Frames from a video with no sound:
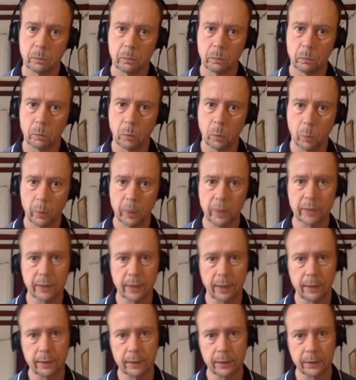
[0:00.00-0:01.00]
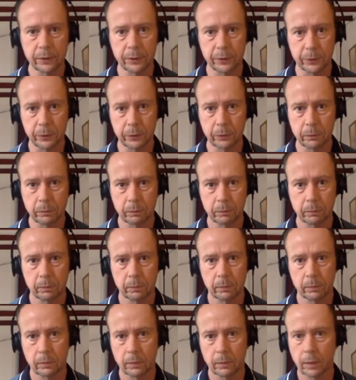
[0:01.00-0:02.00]
what we tend to do,
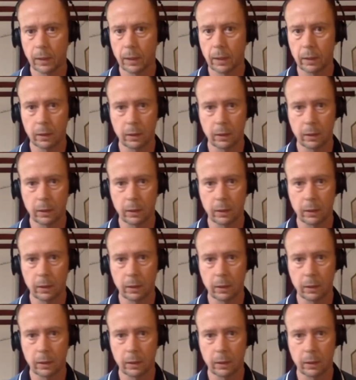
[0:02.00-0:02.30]
and